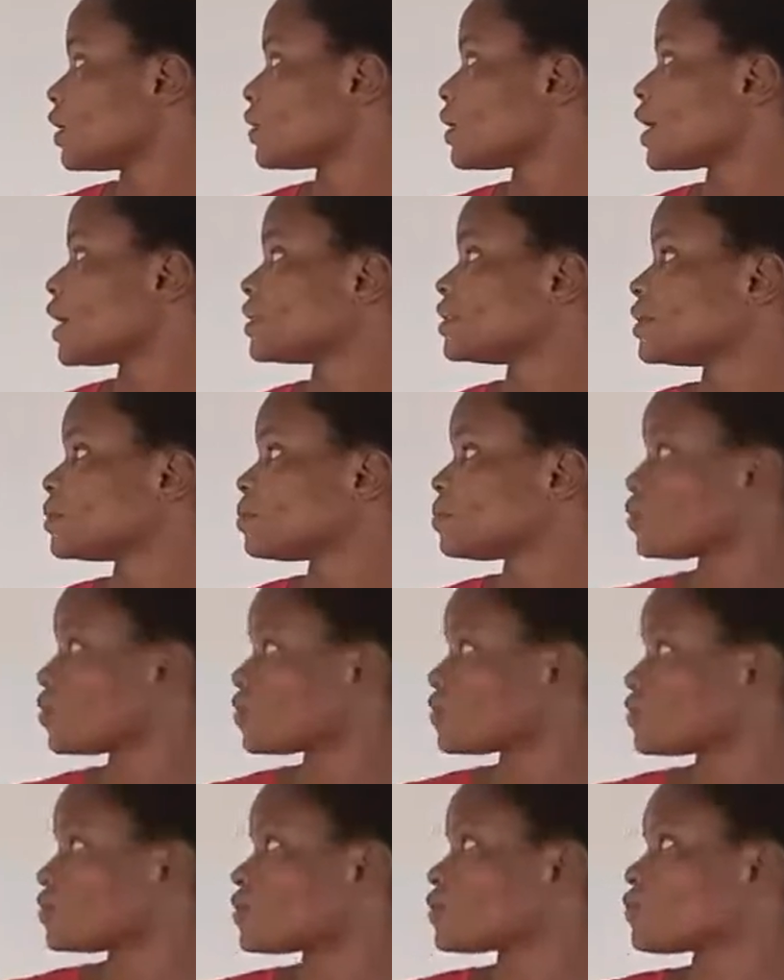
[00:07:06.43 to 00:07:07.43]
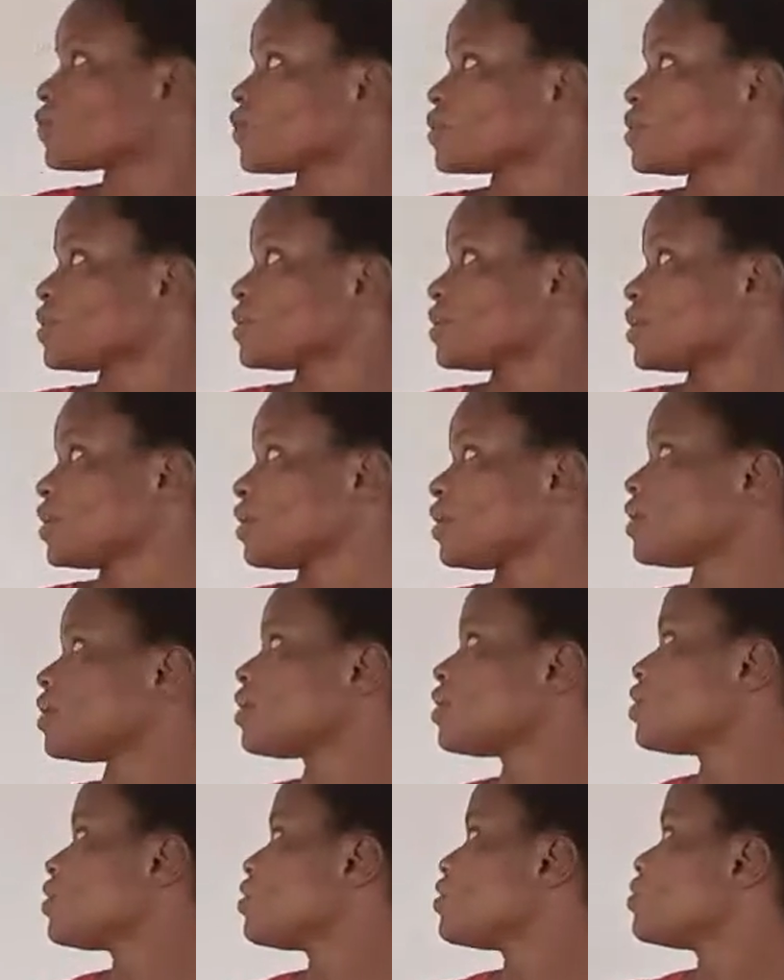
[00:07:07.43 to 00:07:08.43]
and the profit for the year,
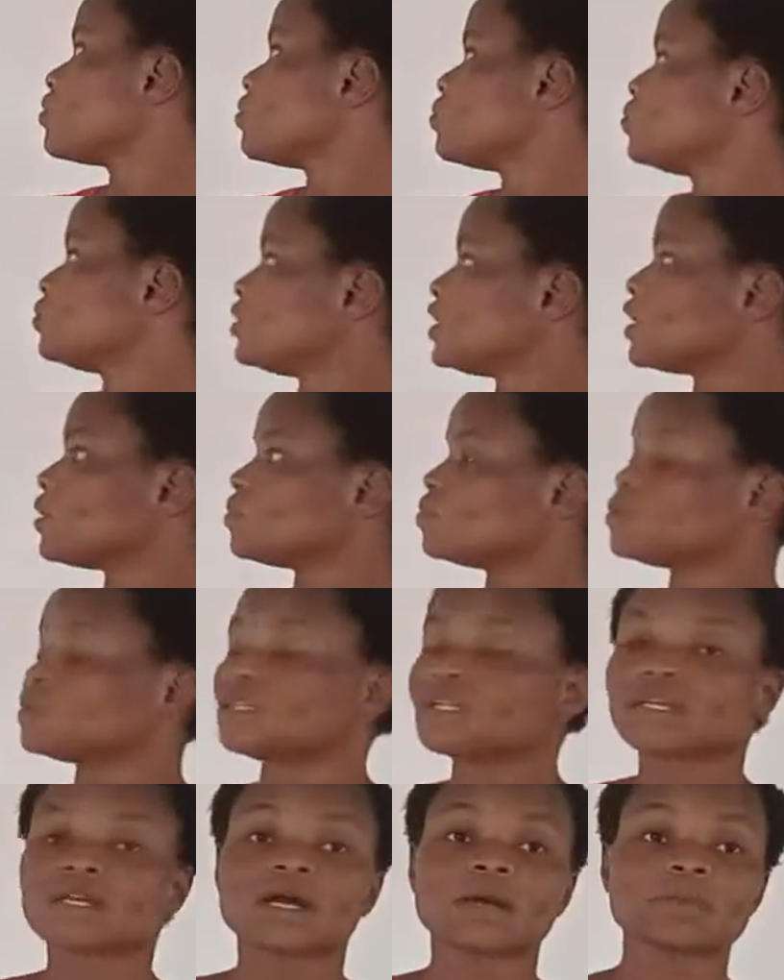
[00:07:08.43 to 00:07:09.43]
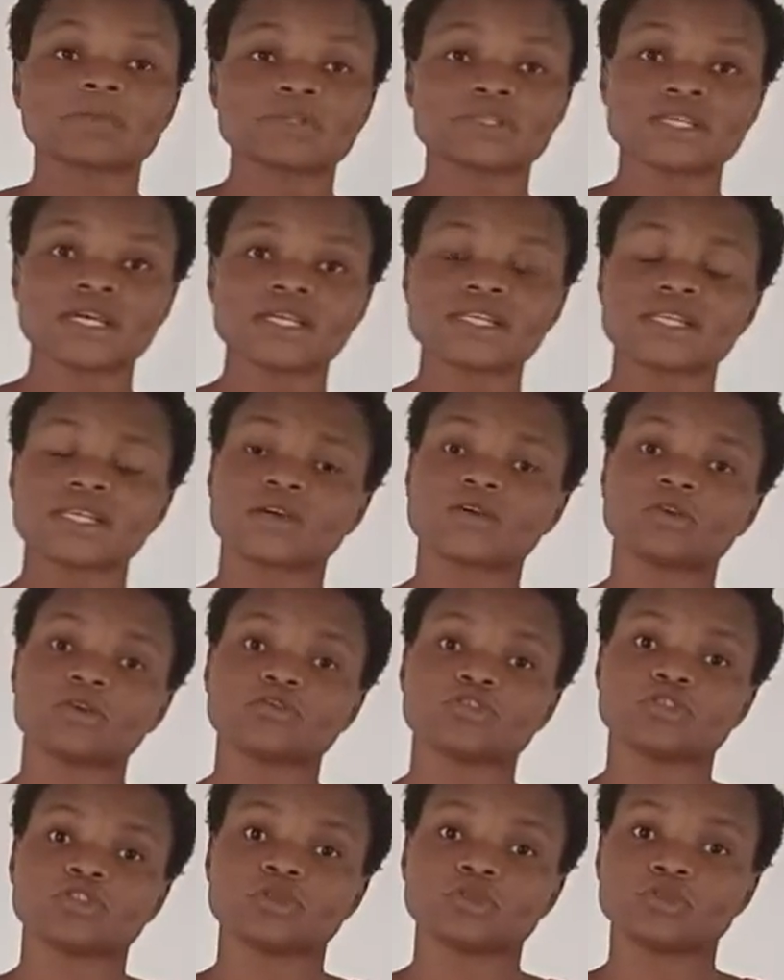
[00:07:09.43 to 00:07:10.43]
then with the capital they
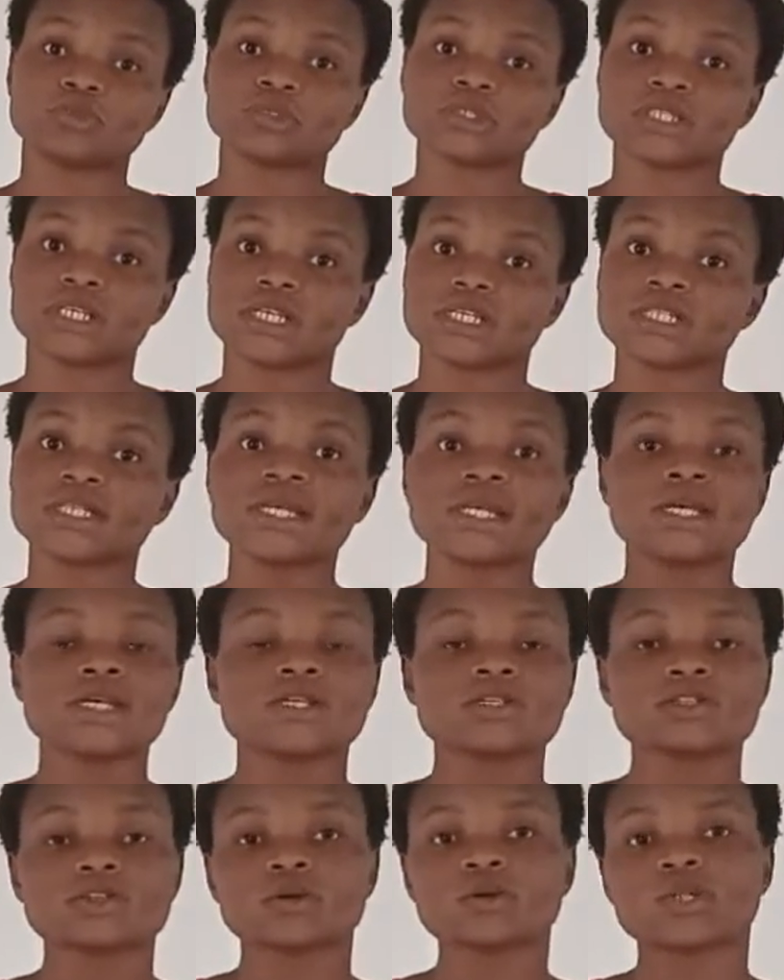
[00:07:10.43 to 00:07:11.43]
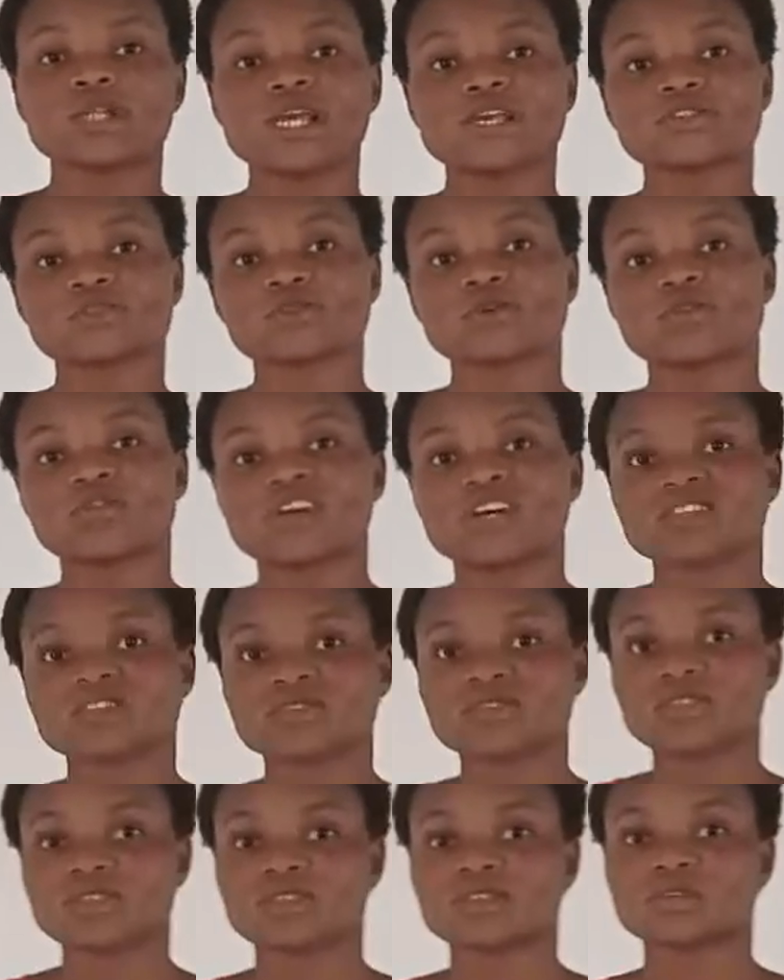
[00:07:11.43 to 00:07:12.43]
contributed. So let's go back to
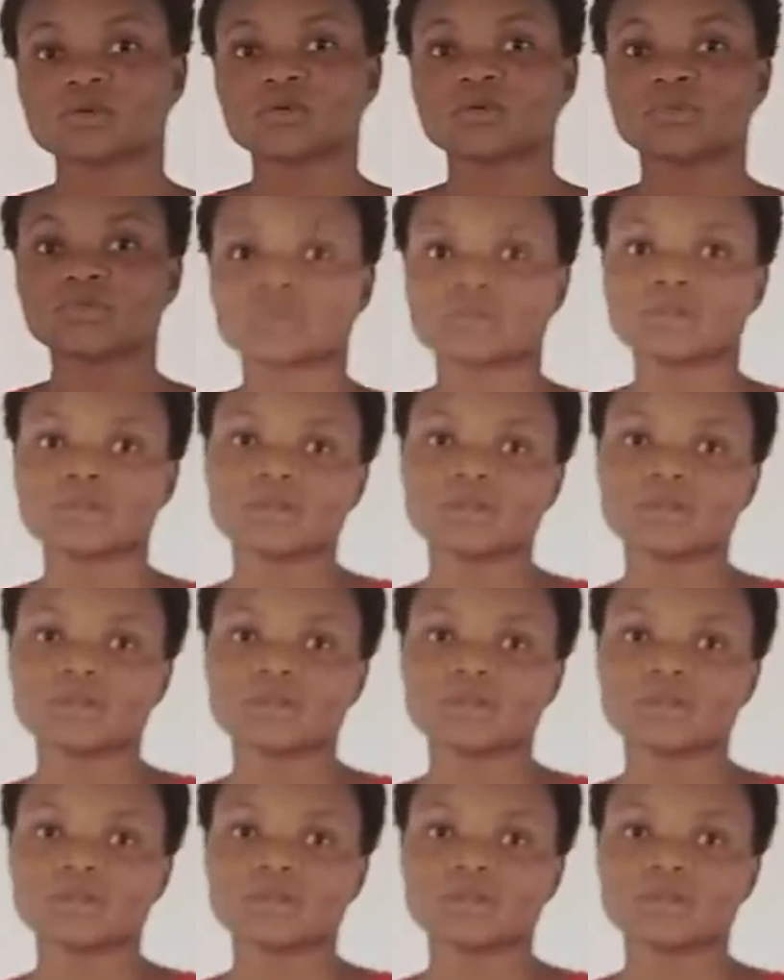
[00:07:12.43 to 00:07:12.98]
the solving.